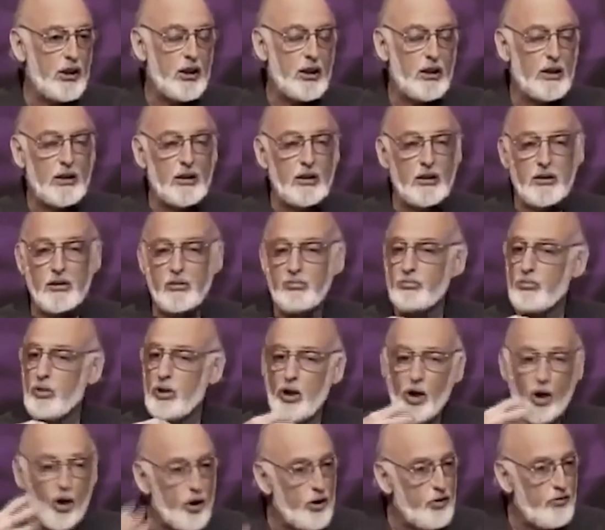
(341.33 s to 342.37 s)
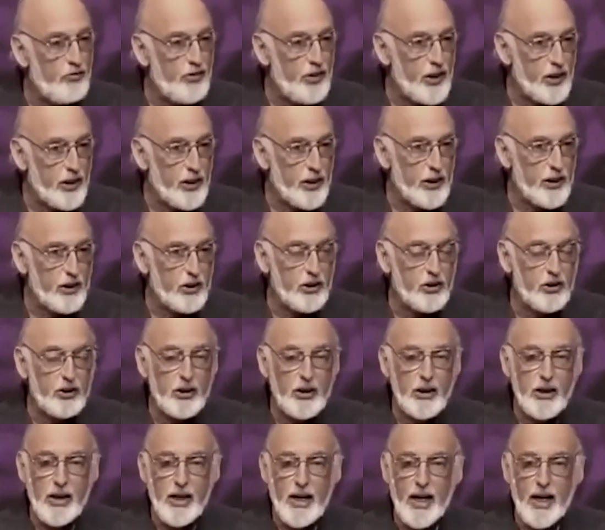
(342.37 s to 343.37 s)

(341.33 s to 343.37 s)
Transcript: uh, hurt feelings,